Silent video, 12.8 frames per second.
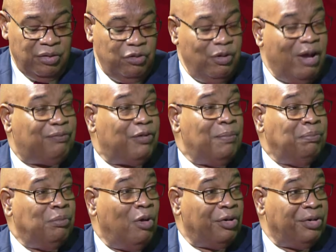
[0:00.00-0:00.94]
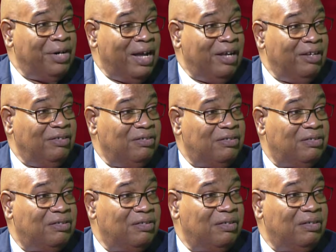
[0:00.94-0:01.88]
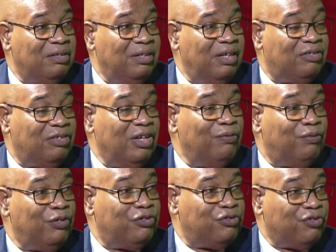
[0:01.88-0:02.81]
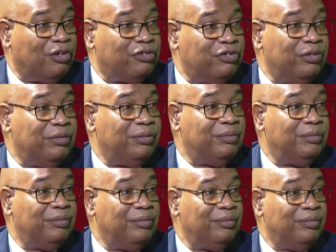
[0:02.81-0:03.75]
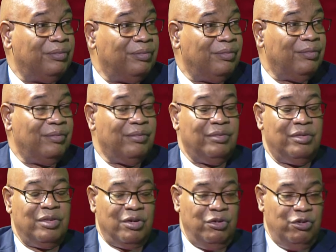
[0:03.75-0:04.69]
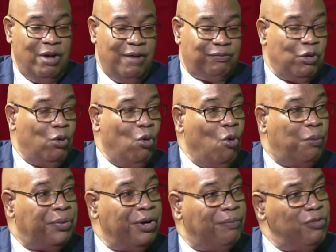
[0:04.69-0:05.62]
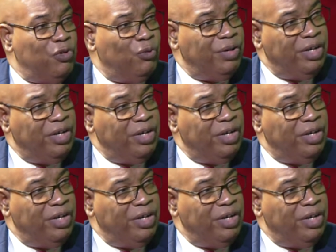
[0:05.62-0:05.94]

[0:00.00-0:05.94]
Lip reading: you have to modernize its infrastructure. You have to open up new